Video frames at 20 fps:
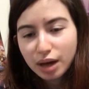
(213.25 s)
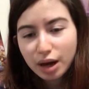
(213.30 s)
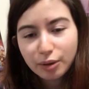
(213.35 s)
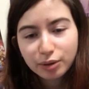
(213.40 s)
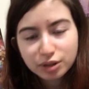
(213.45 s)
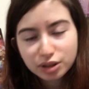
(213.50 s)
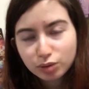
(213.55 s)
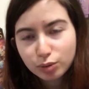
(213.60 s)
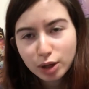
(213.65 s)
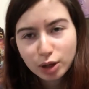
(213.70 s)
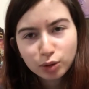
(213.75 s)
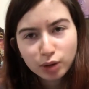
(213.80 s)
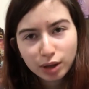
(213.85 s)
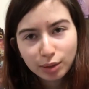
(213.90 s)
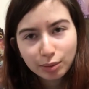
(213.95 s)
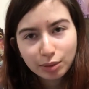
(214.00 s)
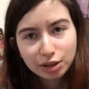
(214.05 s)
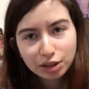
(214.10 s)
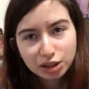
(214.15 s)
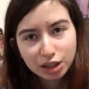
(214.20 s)
I was at my
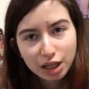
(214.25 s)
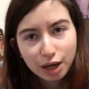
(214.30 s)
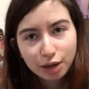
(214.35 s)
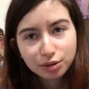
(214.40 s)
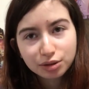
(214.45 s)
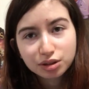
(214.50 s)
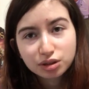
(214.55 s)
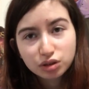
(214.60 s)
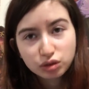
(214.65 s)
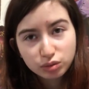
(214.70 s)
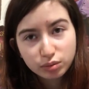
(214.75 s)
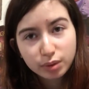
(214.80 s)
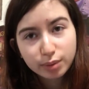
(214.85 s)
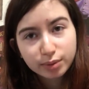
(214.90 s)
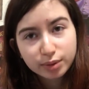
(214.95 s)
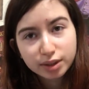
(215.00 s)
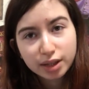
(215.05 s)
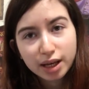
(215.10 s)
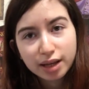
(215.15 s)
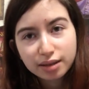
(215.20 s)
grandmother's house, you
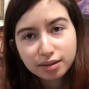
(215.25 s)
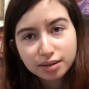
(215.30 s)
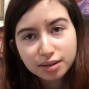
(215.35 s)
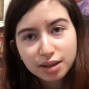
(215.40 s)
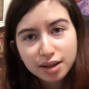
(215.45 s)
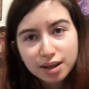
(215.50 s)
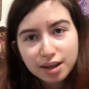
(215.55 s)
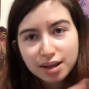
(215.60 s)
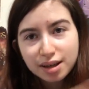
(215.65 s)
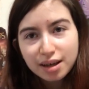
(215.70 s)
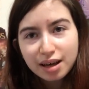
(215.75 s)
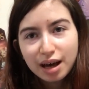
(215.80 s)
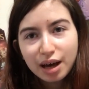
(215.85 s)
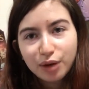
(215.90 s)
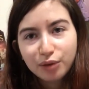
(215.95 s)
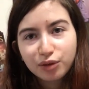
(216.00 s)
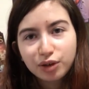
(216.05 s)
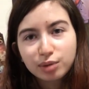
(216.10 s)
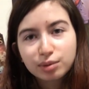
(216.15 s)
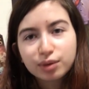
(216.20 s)
remember that?
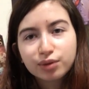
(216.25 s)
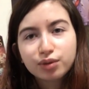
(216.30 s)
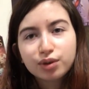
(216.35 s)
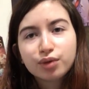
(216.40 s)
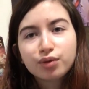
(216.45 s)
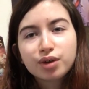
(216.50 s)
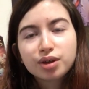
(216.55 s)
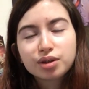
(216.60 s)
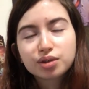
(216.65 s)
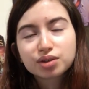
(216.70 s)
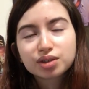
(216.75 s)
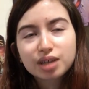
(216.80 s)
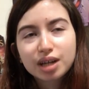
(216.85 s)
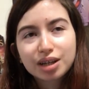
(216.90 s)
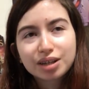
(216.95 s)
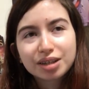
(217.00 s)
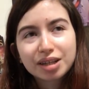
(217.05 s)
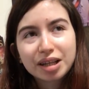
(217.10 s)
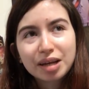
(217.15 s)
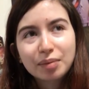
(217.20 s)
I filmed a few videos
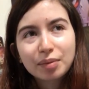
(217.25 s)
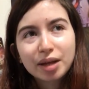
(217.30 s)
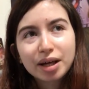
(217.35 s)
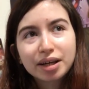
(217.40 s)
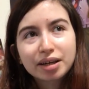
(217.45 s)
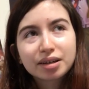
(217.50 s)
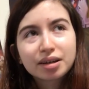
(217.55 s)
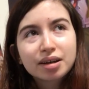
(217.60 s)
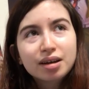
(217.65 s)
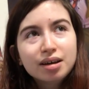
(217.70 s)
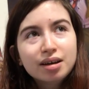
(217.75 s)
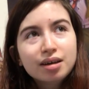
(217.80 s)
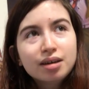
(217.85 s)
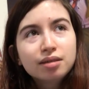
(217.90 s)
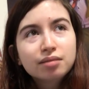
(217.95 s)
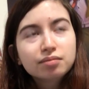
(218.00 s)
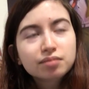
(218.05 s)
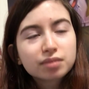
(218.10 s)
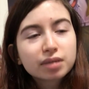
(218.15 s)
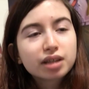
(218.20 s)
there, and then I'm like,
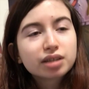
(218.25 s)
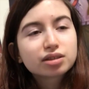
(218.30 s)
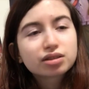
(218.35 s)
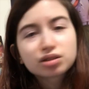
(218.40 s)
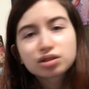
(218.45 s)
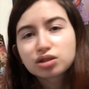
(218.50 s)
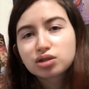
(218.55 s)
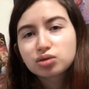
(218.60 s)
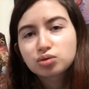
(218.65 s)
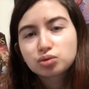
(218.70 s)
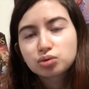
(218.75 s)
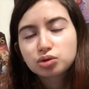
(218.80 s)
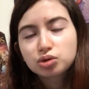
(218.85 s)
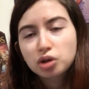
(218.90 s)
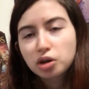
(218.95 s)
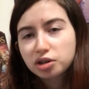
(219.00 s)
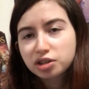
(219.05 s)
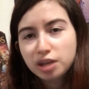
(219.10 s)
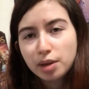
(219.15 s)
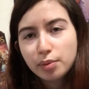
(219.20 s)
let's just
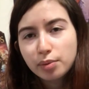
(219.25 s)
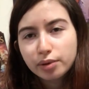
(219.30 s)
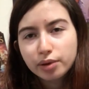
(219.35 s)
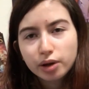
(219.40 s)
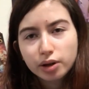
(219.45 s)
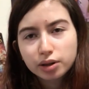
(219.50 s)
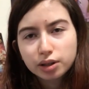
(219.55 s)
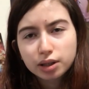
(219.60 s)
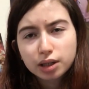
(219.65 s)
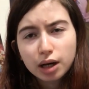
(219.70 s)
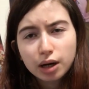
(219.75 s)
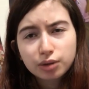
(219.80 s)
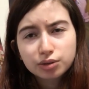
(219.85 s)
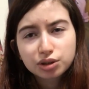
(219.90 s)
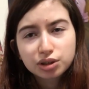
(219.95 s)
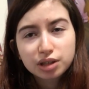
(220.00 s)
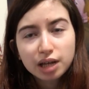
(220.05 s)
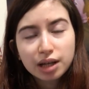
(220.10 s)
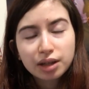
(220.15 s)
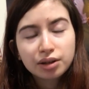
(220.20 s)
draw something on the
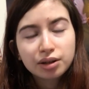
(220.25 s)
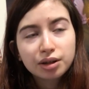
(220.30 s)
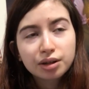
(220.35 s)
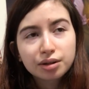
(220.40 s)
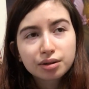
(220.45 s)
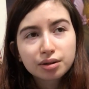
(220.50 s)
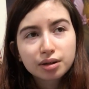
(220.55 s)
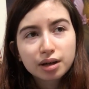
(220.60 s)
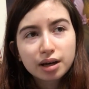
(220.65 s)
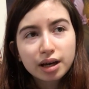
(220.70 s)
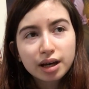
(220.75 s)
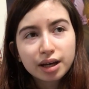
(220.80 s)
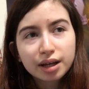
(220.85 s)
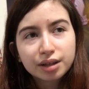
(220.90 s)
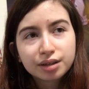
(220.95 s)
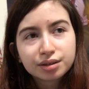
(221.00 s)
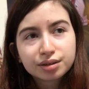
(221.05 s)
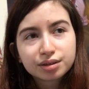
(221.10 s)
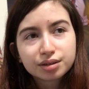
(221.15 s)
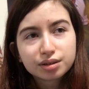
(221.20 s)
couch, and I did.
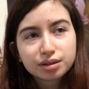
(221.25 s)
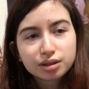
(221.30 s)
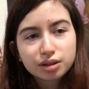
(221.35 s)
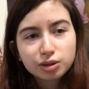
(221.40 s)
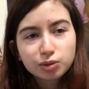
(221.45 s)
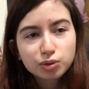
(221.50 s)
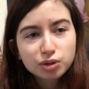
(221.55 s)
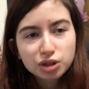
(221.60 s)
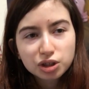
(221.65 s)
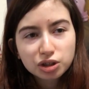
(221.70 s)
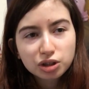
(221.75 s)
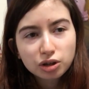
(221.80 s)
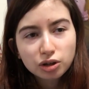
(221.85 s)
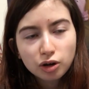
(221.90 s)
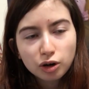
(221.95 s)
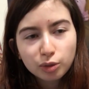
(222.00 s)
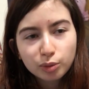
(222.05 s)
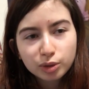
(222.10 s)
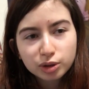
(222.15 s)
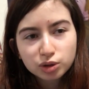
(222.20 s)
And it was just a
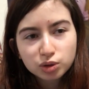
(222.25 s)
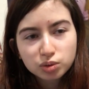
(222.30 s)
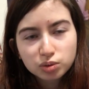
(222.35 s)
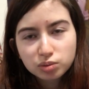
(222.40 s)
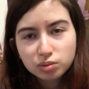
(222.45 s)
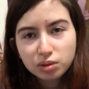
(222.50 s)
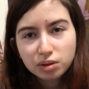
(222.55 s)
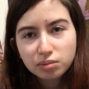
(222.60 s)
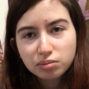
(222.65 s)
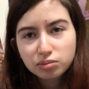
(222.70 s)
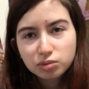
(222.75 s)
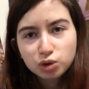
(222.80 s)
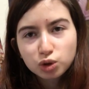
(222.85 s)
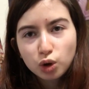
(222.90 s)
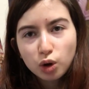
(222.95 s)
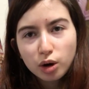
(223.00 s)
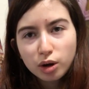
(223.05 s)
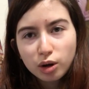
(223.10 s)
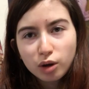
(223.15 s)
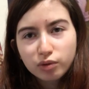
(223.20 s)
normal
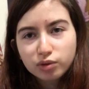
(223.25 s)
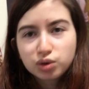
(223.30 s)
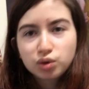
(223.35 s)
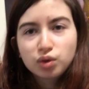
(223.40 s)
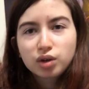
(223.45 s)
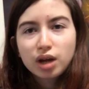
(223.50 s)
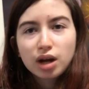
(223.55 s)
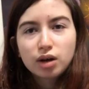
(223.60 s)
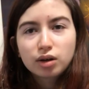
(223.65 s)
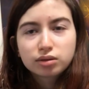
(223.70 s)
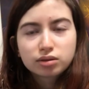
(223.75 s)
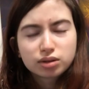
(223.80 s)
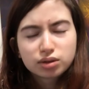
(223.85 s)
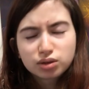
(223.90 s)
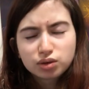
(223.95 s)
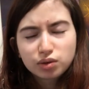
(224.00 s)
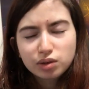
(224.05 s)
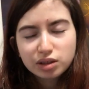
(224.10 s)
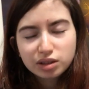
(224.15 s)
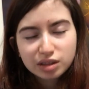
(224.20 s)
drawing of 2
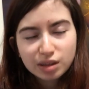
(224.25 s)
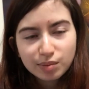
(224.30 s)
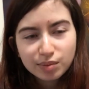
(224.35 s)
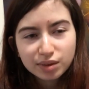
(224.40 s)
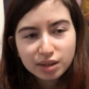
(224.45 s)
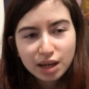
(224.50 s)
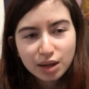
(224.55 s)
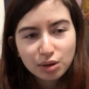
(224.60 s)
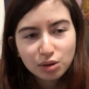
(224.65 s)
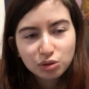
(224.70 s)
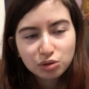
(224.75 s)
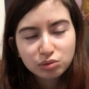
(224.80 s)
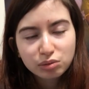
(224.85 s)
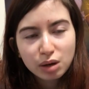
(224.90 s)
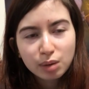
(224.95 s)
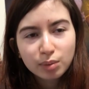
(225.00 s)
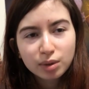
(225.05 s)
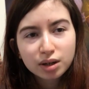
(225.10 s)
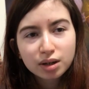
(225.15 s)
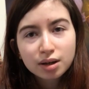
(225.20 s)
characters doing something, I don't
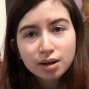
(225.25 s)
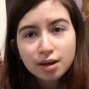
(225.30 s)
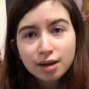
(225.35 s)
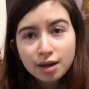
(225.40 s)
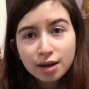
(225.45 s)
remember.